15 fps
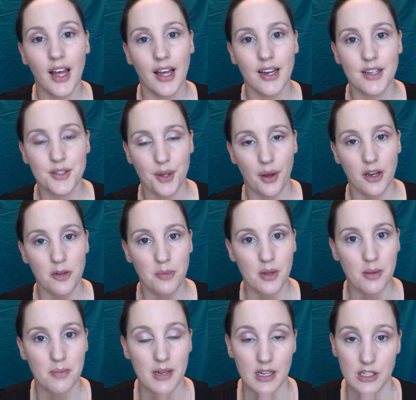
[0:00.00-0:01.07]
and it's going to
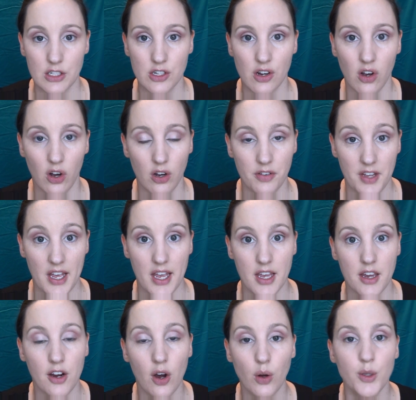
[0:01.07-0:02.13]
be a mixture of
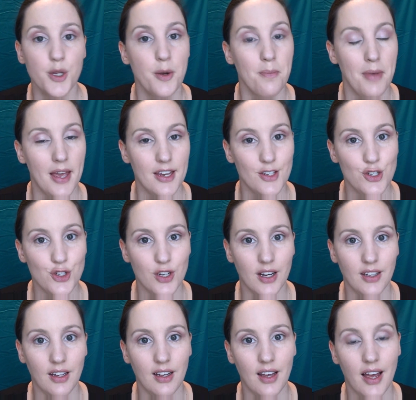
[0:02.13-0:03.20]
a golden beige
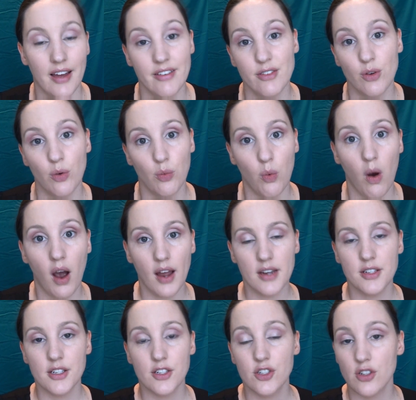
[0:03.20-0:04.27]
colour and a
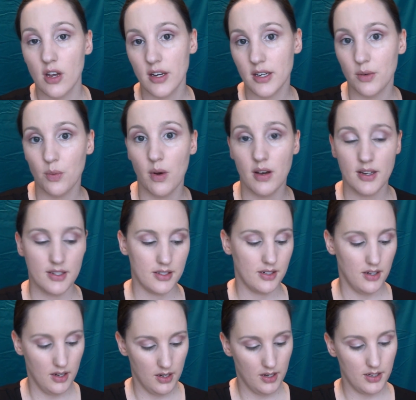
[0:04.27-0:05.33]
white, a shiny white.